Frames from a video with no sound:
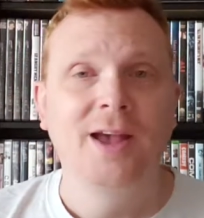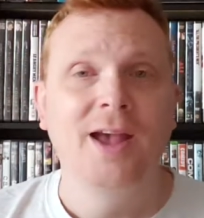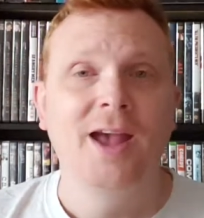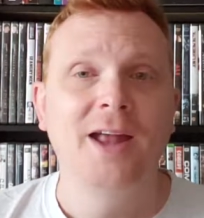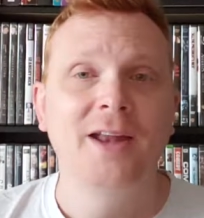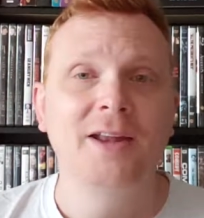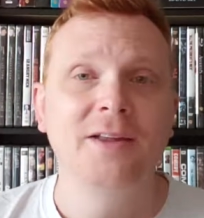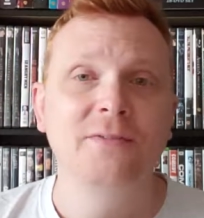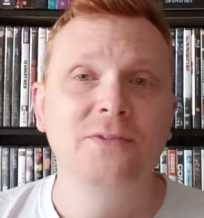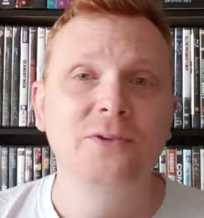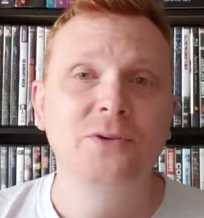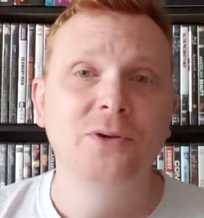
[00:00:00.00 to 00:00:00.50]

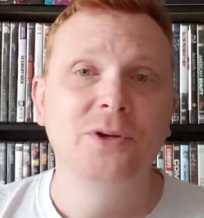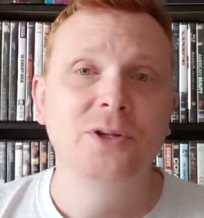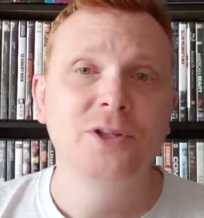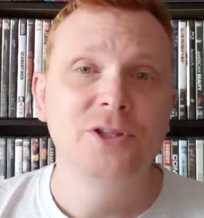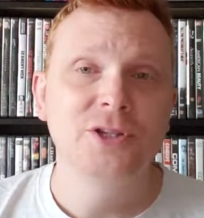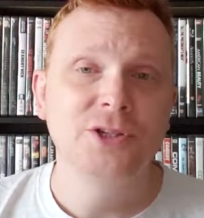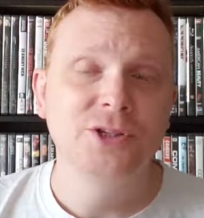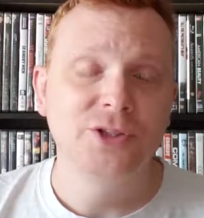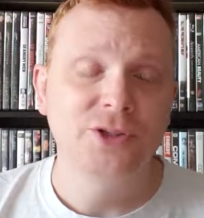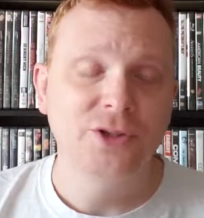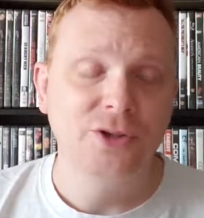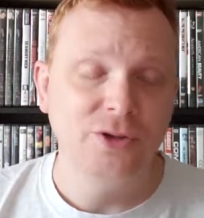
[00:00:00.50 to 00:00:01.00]
And if you can
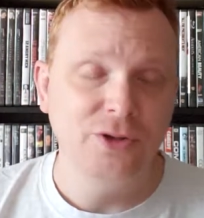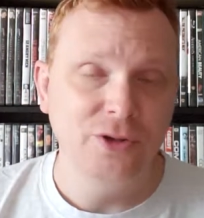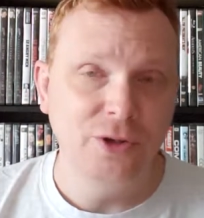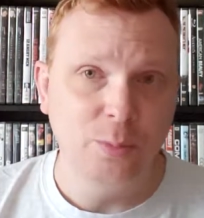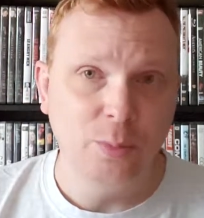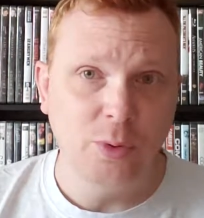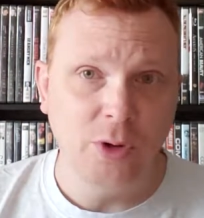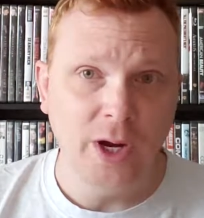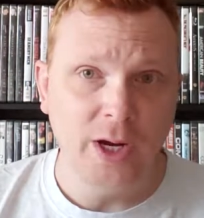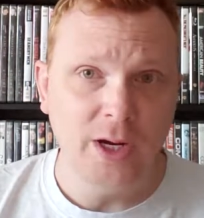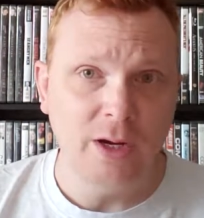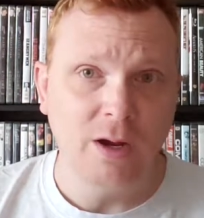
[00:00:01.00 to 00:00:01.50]
just turn your
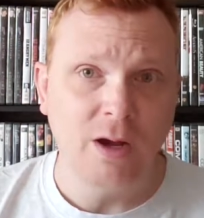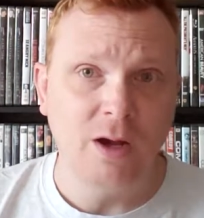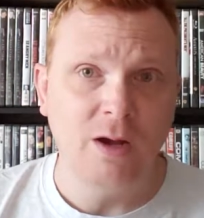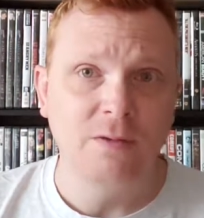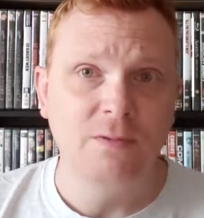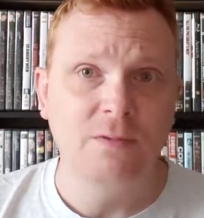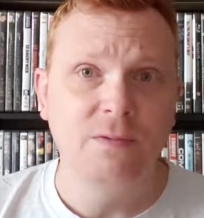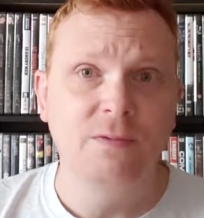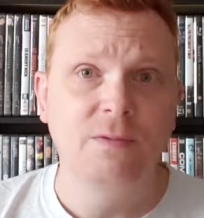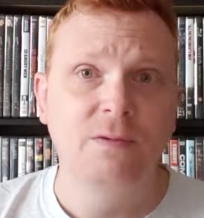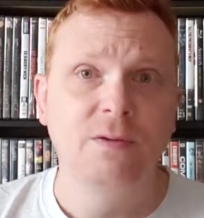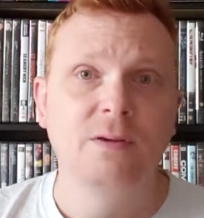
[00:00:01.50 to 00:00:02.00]
brain
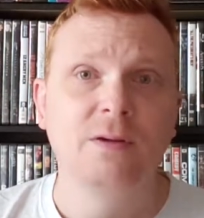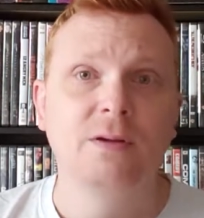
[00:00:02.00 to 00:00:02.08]
off